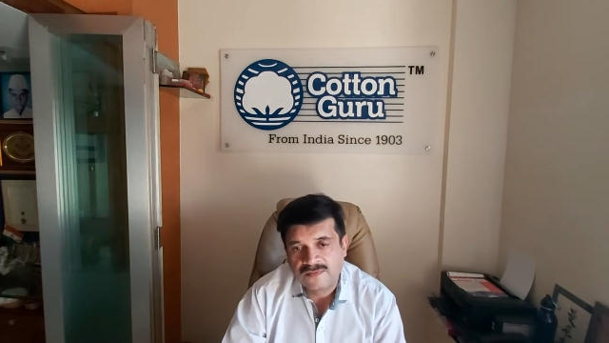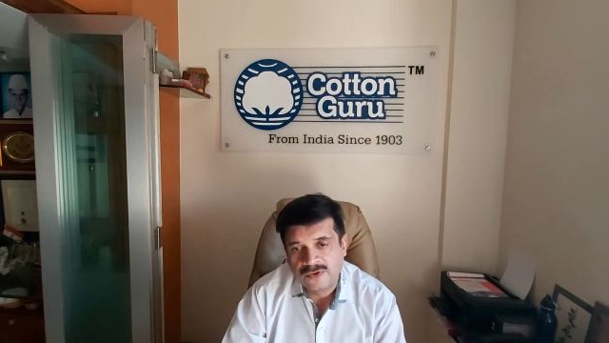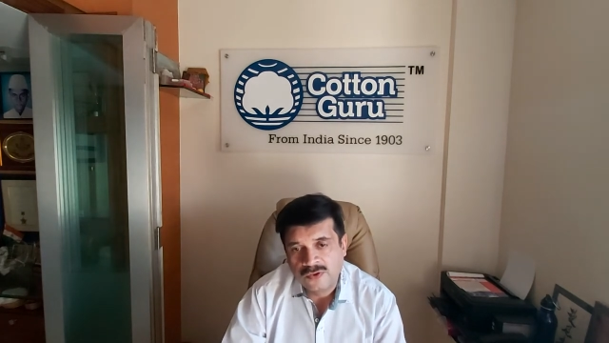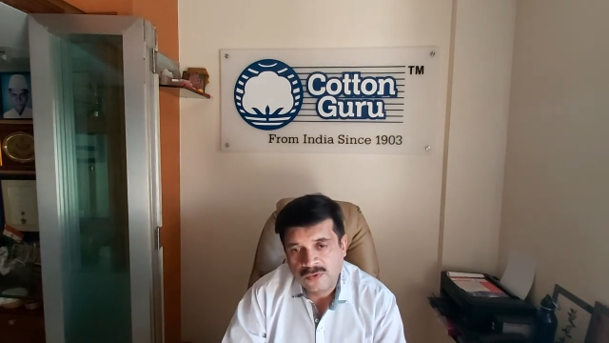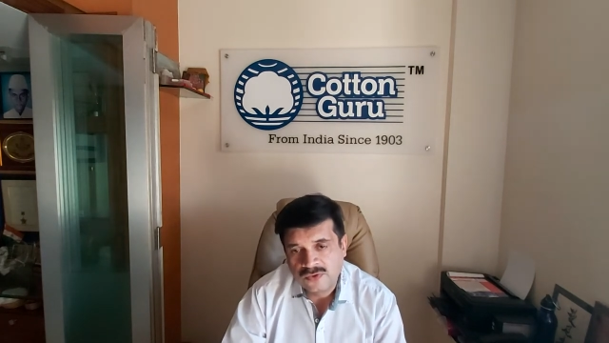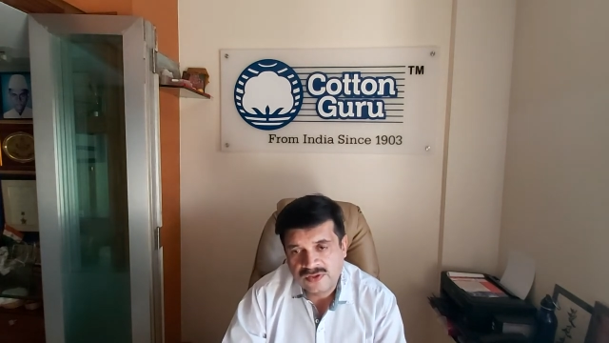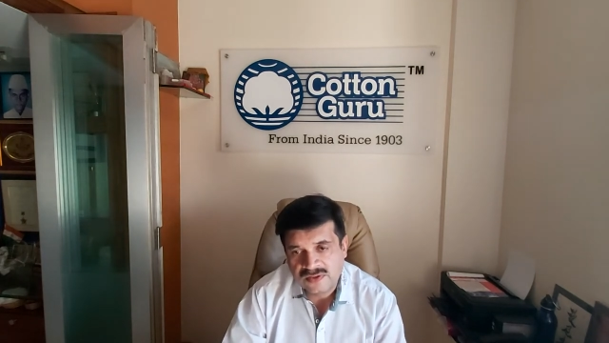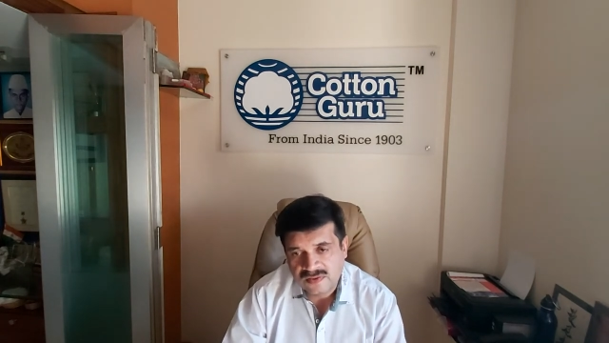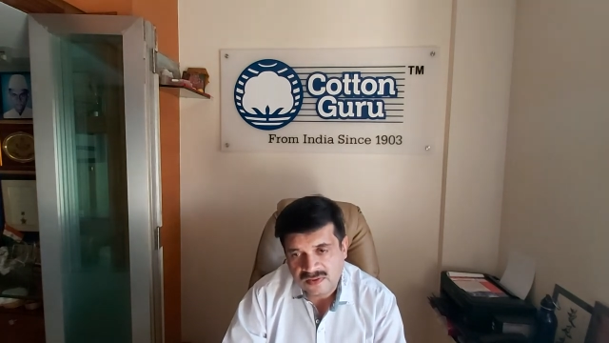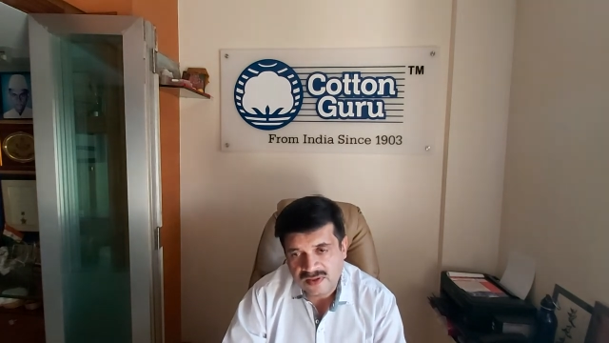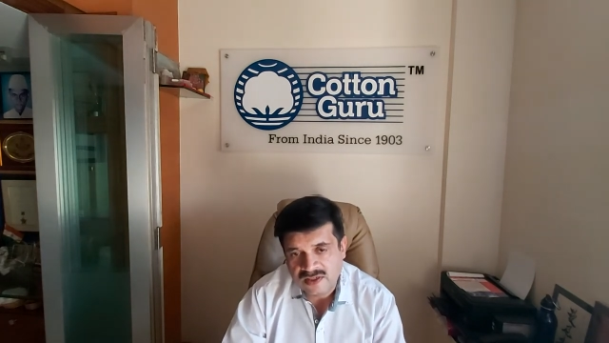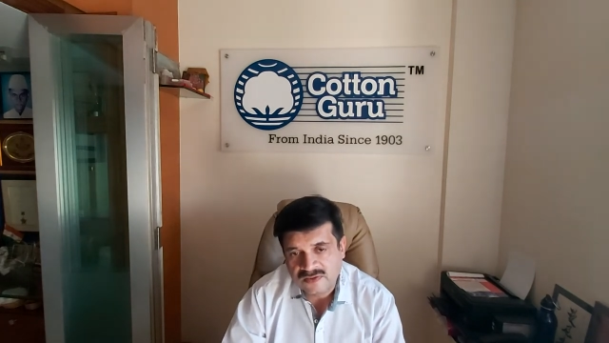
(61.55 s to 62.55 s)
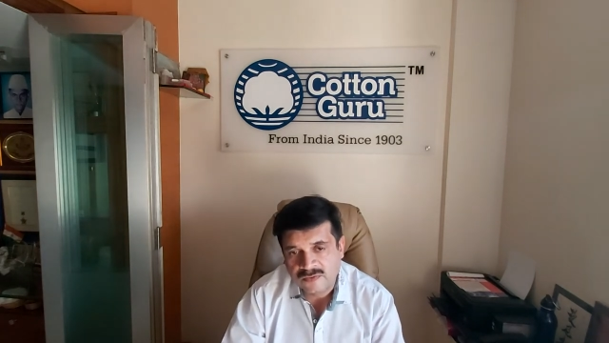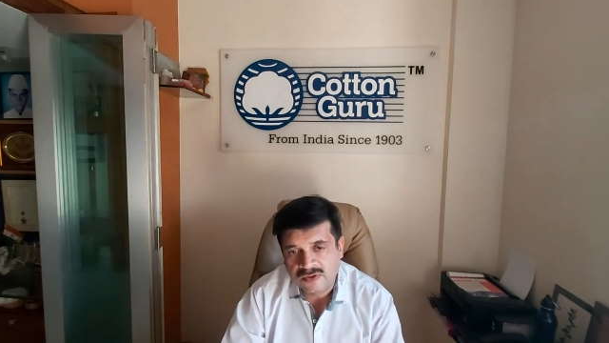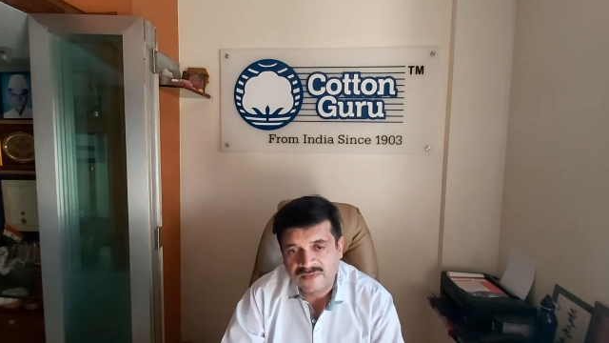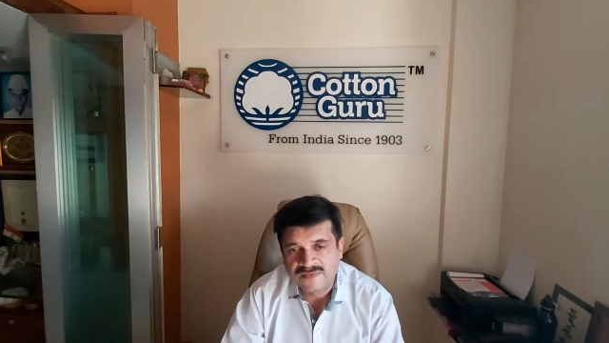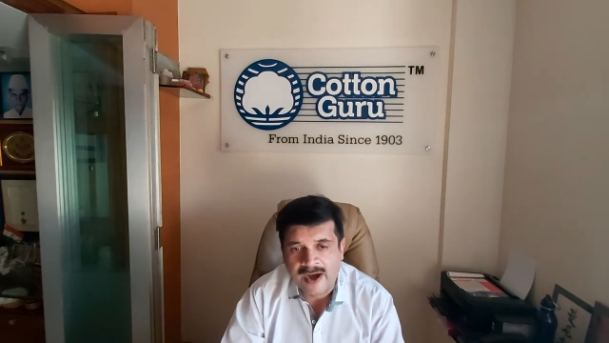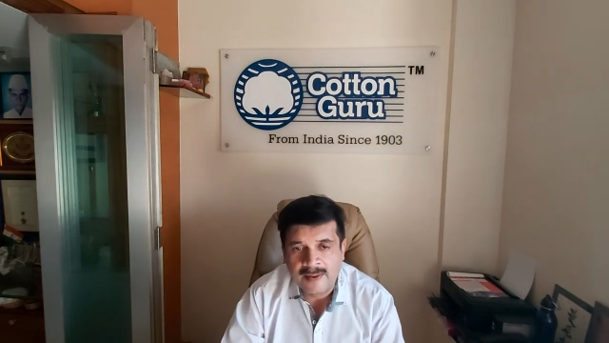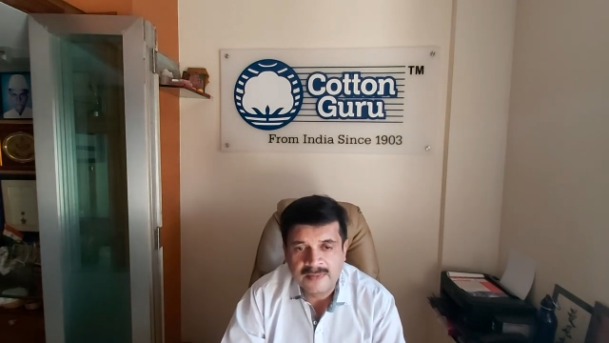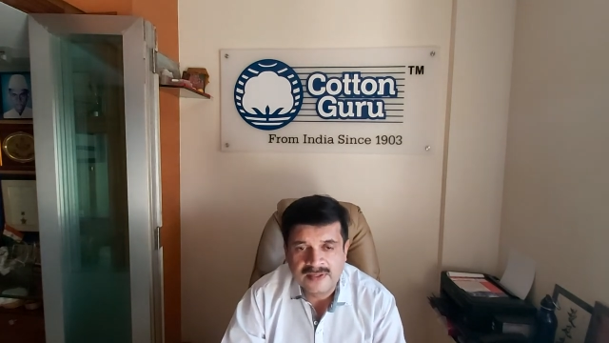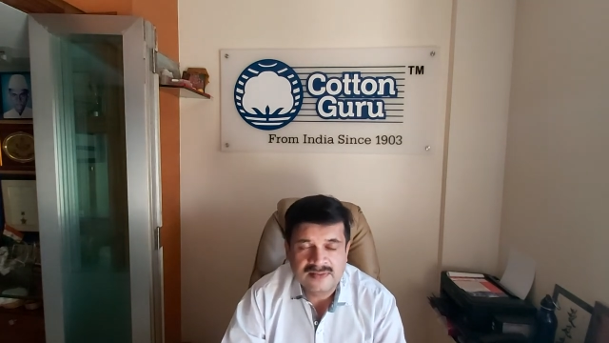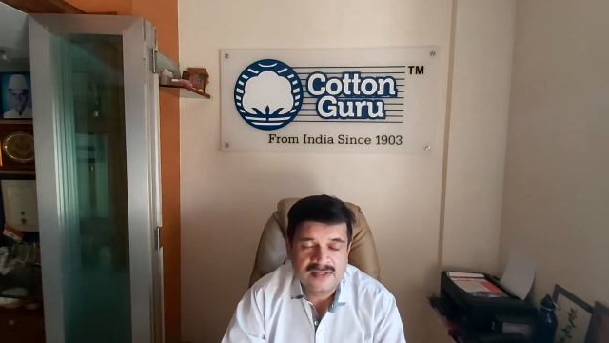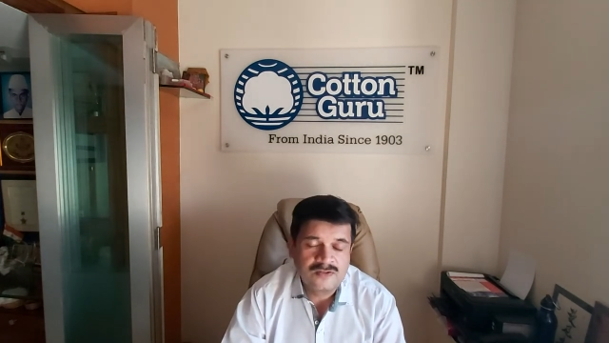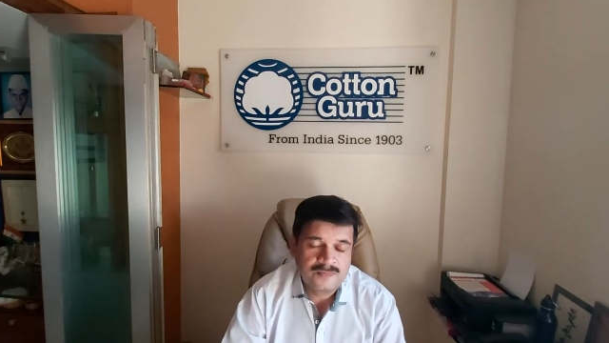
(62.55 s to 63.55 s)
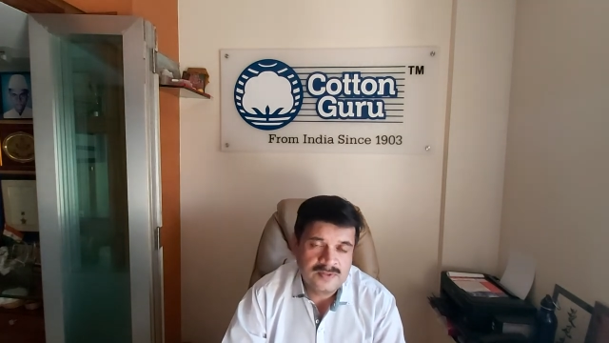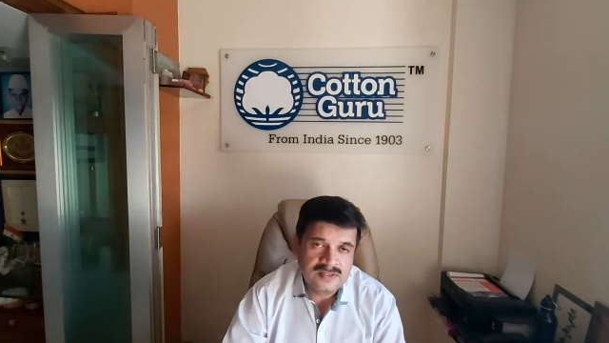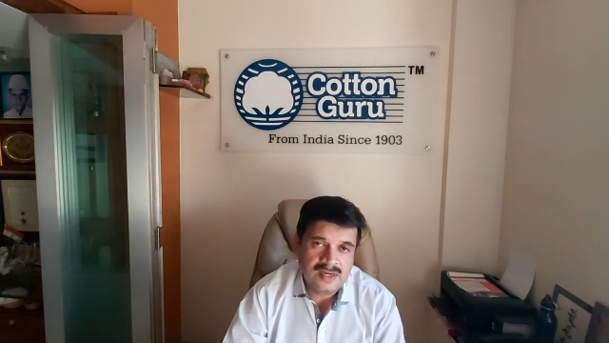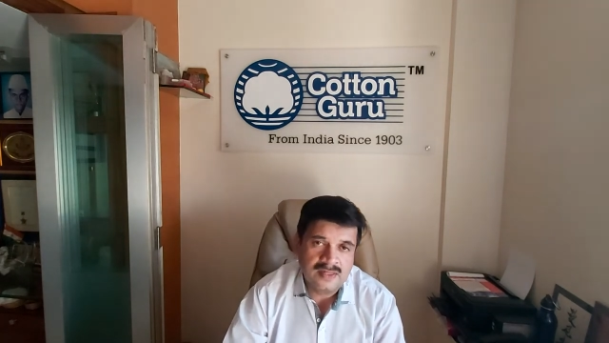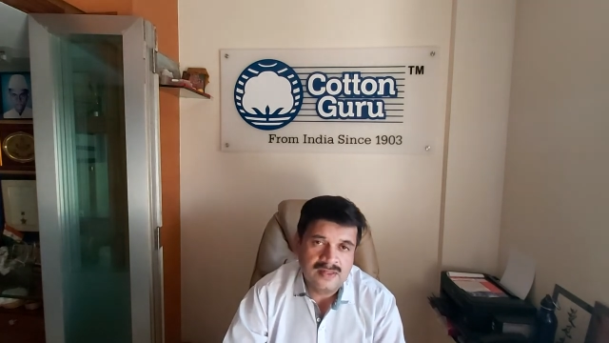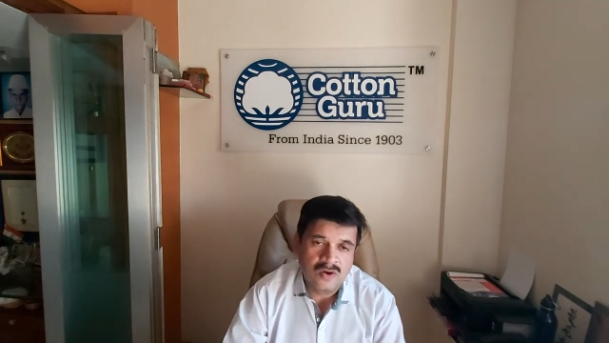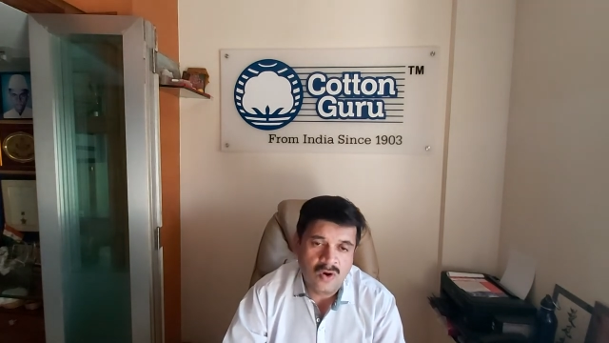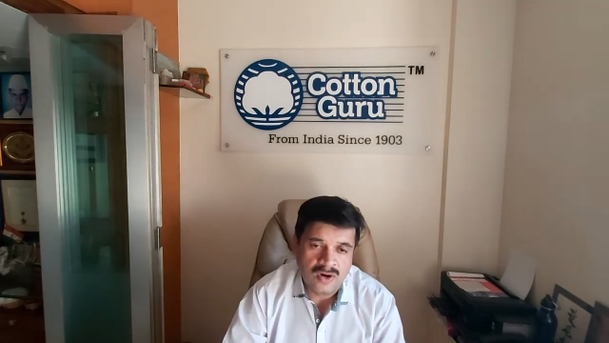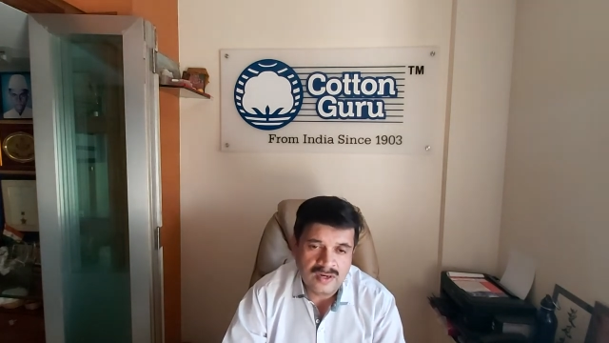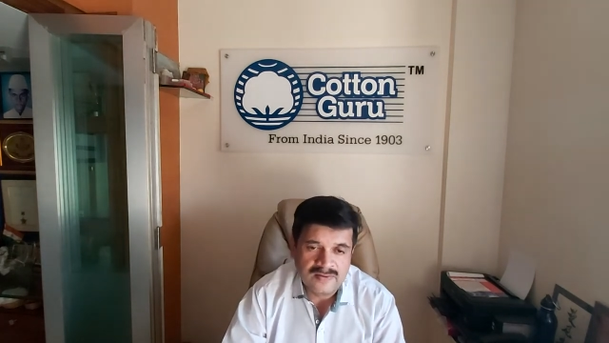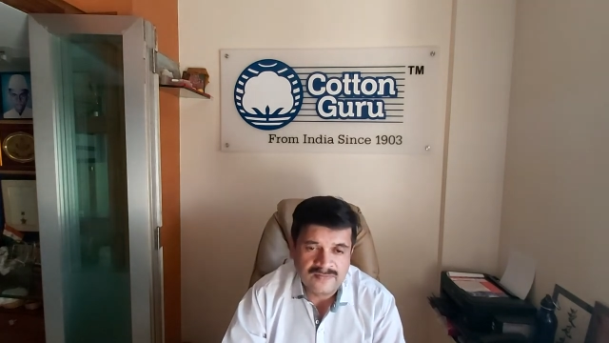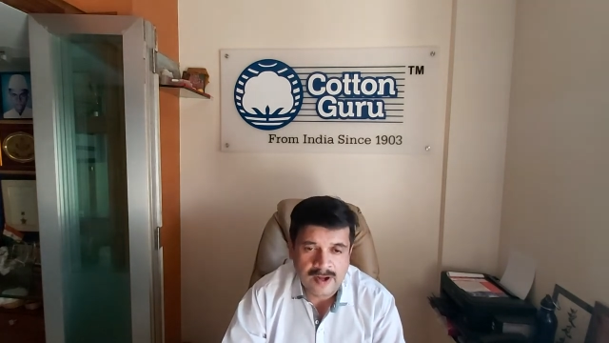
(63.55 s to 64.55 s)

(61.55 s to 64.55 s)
huge distress for the farmers, especially the cotton